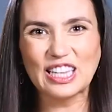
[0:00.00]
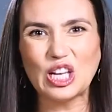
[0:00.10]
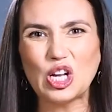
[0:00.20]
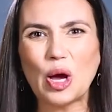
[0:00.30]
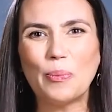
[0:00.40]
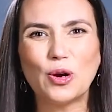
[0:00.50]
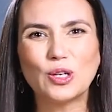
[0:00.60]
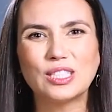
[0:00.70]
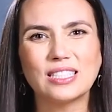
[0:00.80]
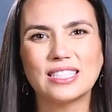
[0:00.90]
Cleaning up your
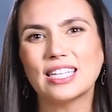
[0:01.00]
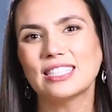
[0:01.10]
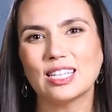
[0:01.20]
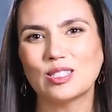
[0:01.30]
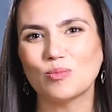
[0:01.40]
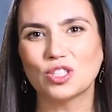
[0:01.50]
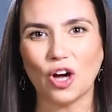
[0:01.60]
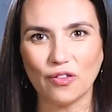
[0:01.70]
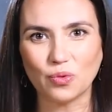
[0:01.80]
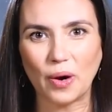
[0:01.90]
existing system
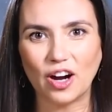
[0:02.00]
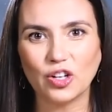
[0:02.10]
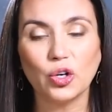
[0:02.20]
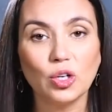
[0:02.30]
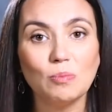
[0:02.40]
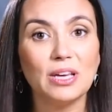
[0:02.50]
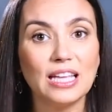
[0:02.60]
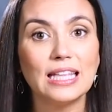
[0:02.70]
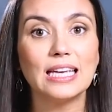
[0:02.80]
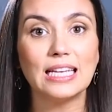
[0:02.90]
software could
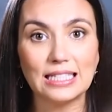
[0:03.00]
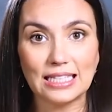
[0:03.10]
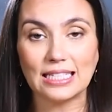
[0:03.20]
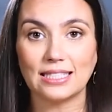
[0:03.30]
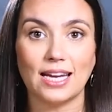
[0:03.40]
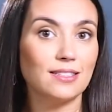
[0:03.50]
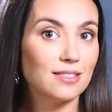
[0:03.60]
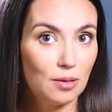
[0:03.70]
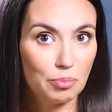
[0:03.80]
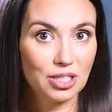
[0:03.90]
be the easiest and
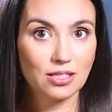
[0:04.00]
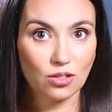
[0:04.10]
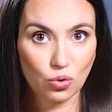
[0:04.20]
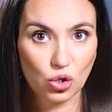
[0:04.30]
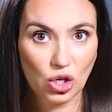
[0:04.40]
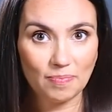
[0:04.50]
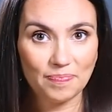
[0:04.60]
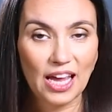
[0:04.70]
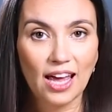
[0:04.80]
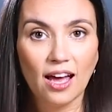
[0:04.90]
simplest solution.
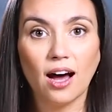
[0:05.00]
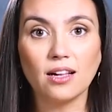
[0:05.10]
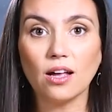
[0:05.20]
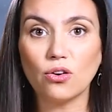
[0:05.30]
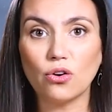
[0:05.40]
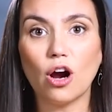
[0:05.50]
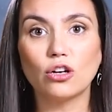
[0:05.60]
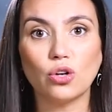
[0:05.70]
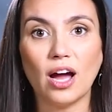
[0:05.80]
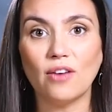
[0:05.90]
A cluttered
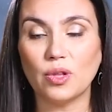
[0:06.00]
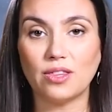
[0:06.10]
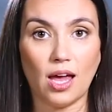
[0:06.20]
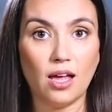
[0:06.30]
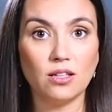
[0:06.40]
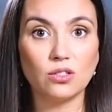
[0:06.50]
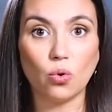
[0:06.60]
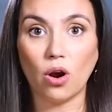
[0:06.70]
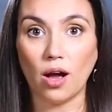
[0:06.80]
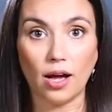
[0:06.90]
hard drive with tens
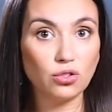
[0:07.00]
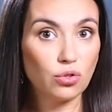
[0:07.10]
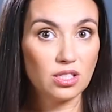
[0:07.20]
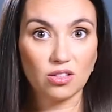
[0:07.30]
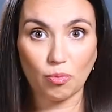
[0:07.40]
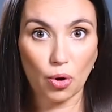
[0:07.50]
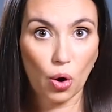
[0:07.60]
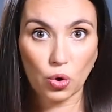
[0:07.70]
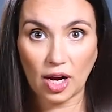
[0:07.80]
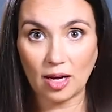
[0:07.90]
or hundreds of
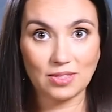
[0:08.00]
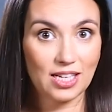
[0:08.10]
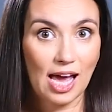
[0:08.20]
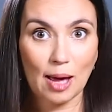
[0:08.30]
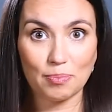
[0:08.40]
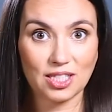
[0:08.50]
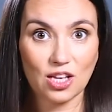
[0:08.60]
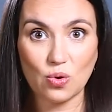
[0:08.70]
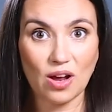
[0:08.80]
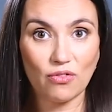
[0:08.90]
programs and apps
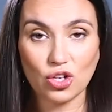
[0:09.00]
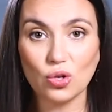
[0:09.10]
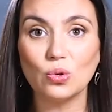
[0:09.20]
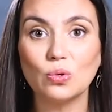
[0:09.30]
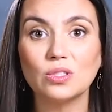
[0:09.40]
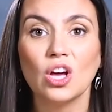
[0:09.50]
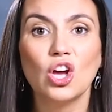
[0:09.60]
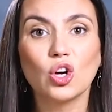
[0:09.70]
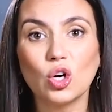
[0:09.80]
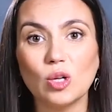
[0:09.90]
that you never use
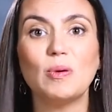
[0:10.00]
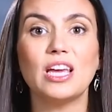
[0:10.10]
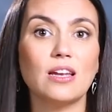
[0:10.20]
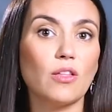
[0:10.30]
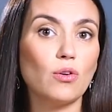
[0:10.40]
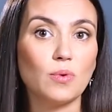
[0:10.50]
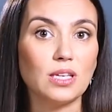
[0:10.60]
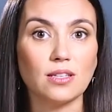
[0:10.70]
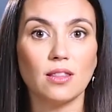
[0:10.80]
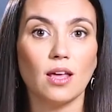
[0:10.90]
could be another
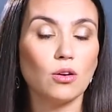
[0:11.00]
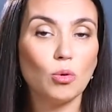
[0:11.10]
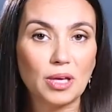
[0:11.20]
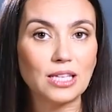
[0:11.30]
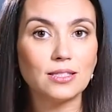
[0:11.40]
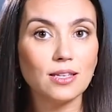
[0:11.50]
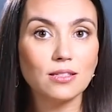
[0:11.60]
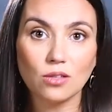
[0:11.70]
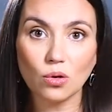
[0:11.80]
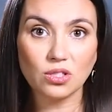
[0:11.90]
reason that your PC
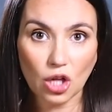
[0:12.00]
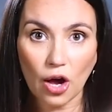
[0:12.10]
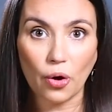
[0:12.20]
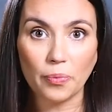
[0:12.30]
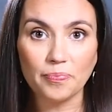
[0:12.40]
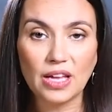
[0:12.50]
is so slow.